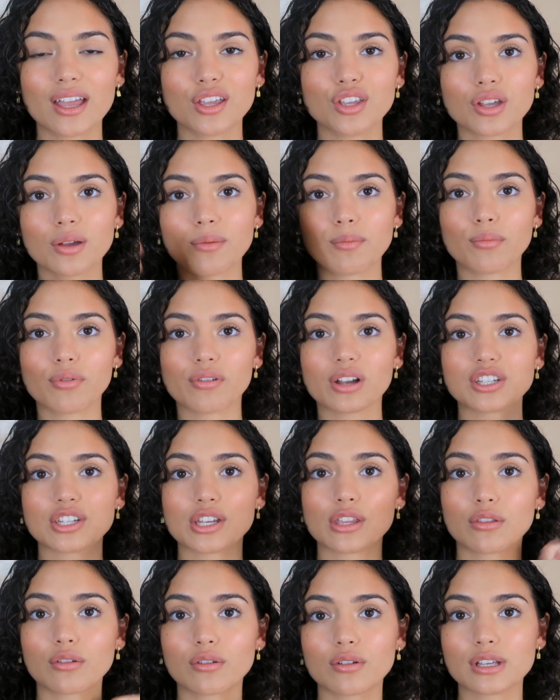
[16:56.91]
You can brush
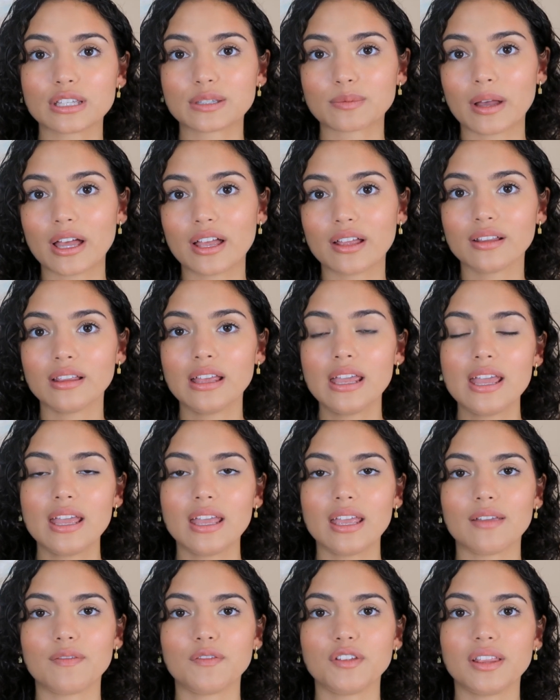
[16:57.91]
it through as well
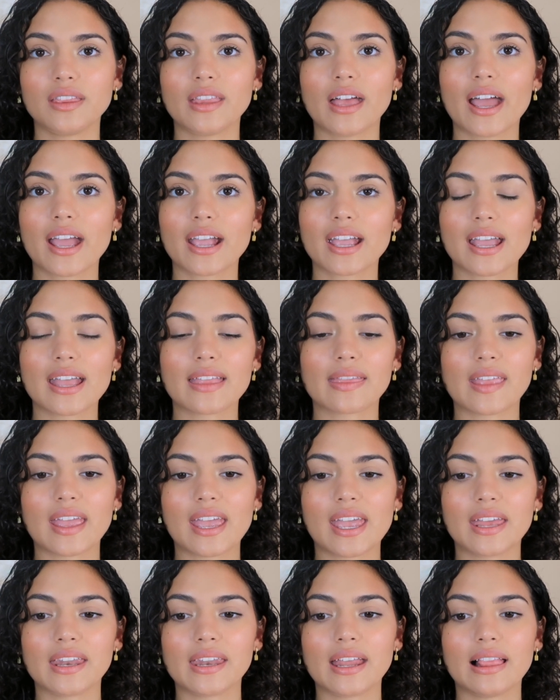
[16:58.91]
if you'd like, and
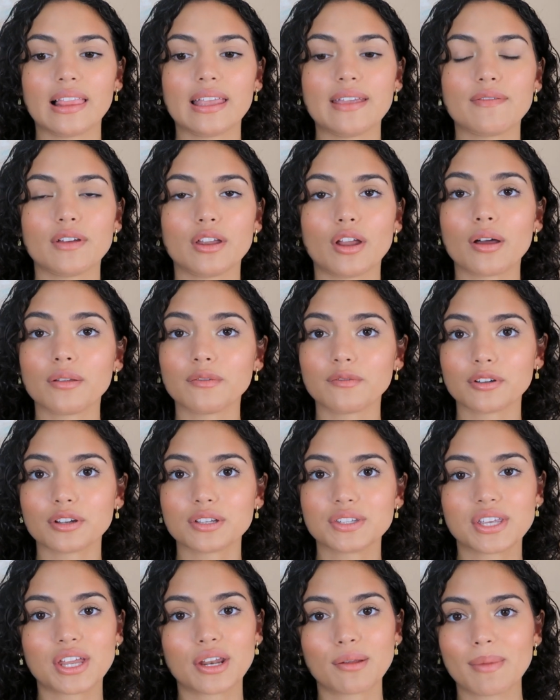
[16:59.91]
then leave it on for a
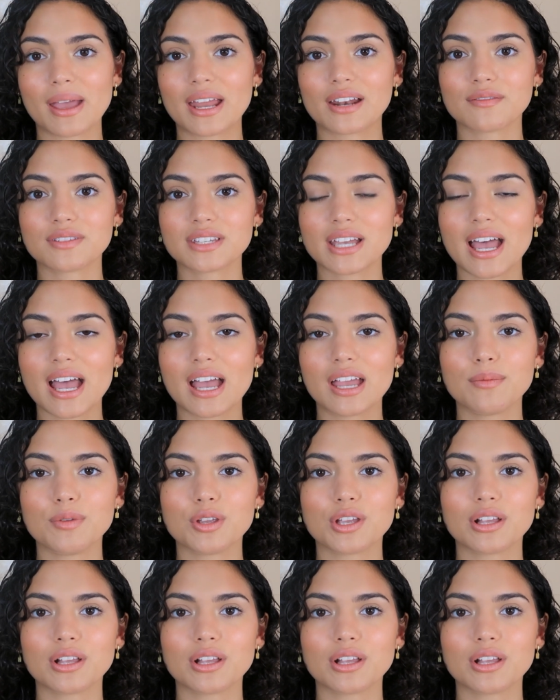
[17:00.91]
certain amount of time. You